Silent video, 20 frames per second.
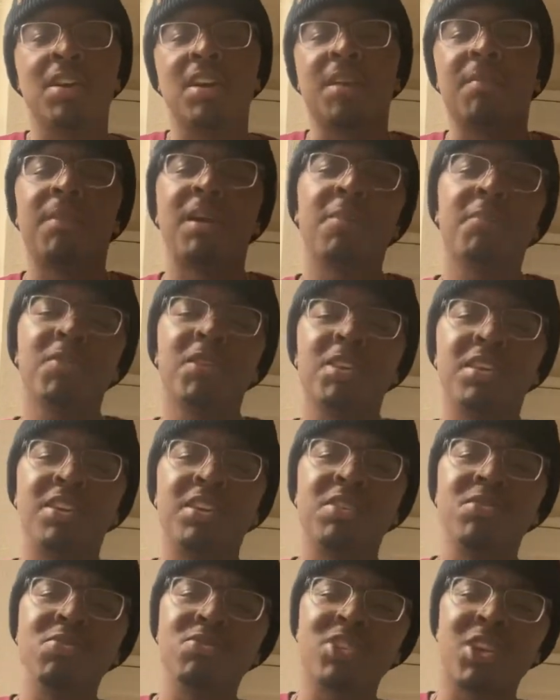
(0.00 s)
I'm not really
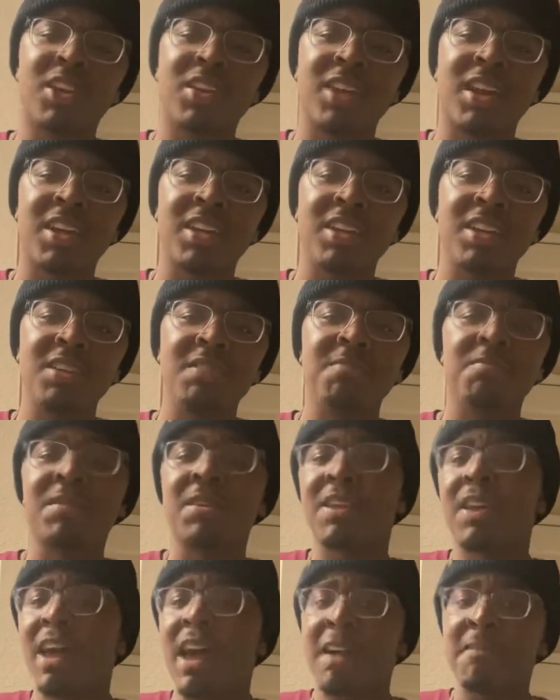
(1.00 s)
huge on Nike,
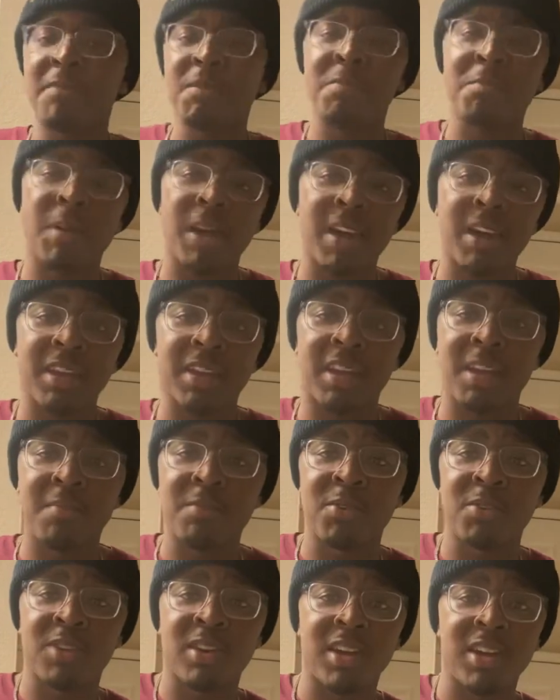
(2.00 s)
but I've been buying a lot
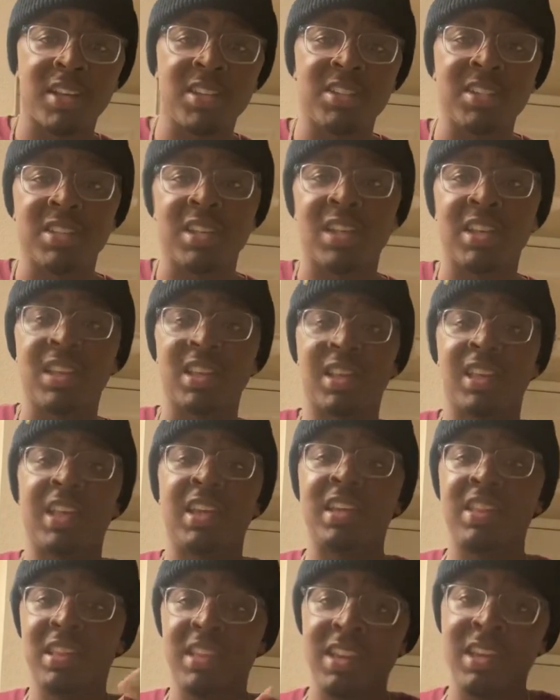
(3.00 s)
more Nikes
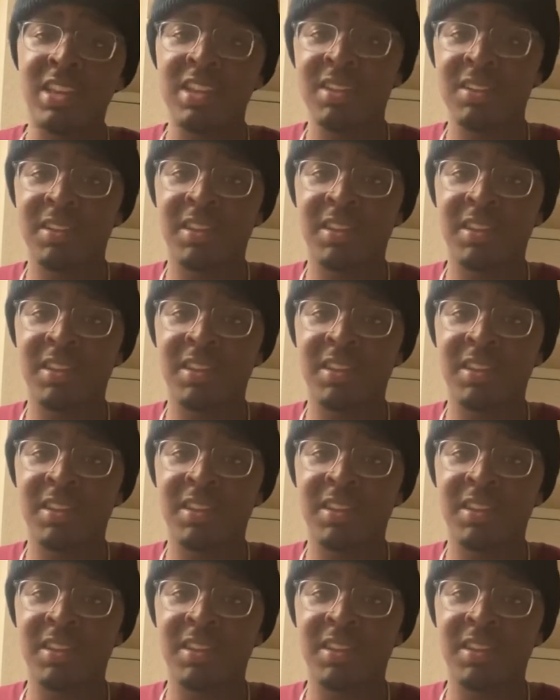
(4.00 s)
lately.